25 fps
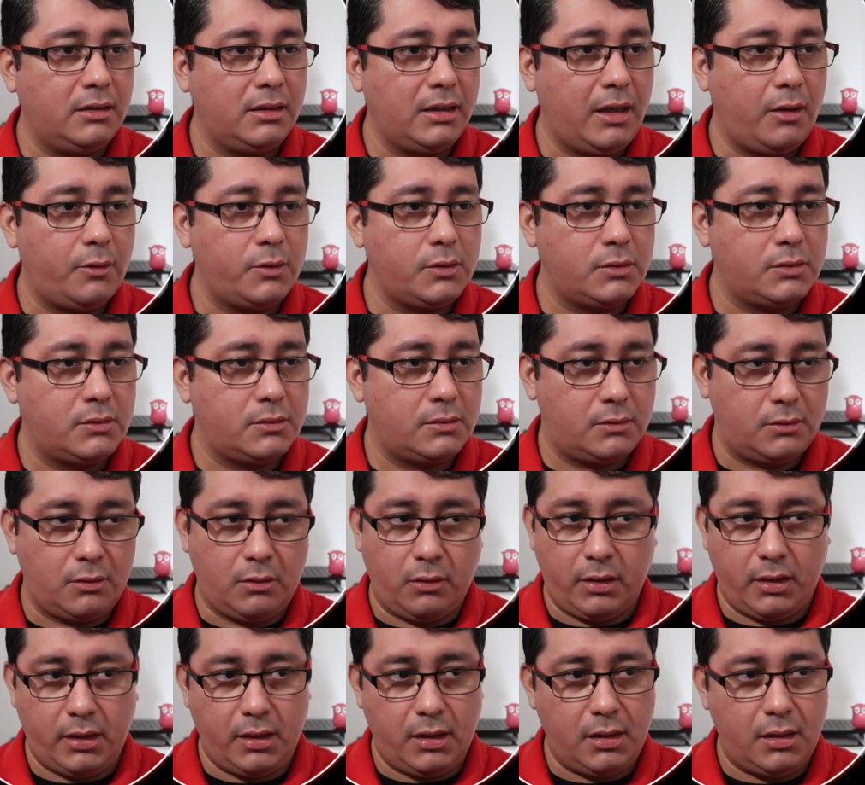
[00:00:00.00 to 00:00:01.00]
now it's
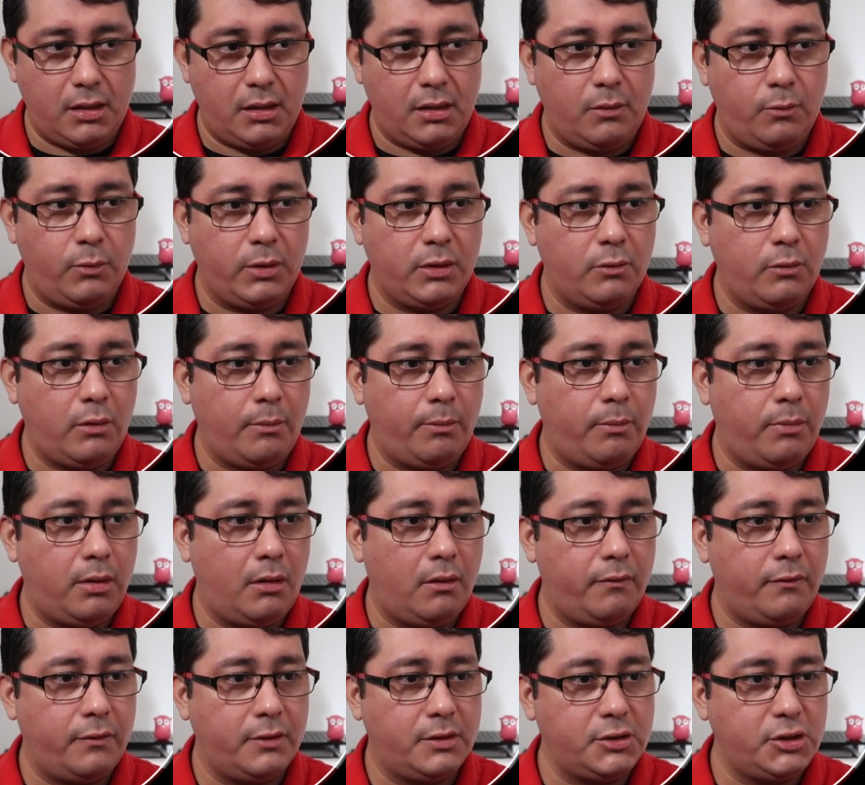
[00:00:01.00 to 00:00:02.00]
okay. We do a
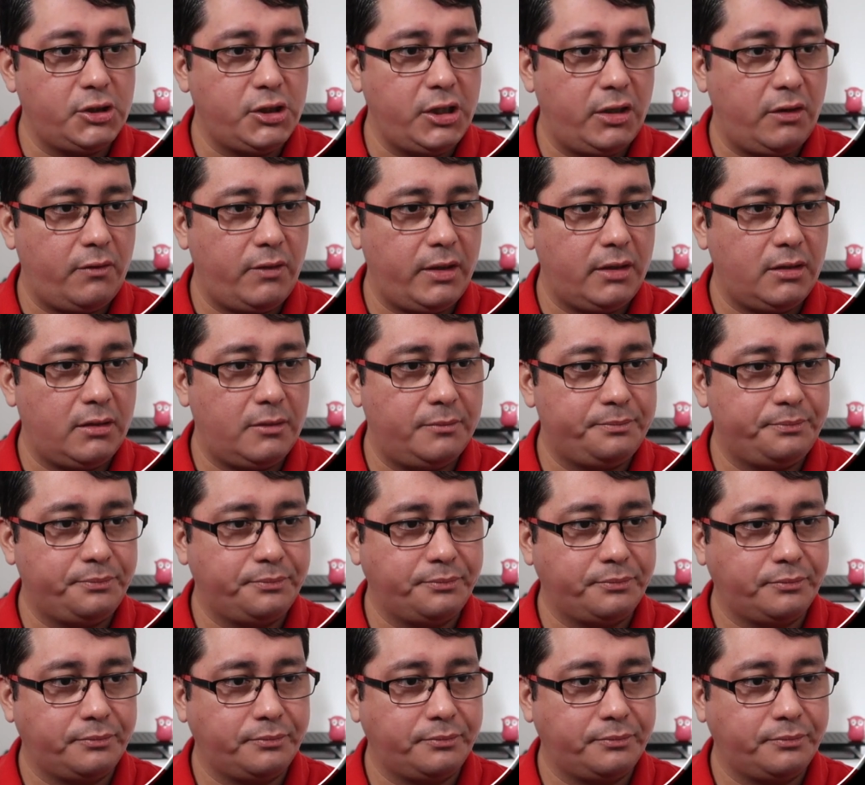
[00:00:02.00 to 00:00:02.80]
buf generate.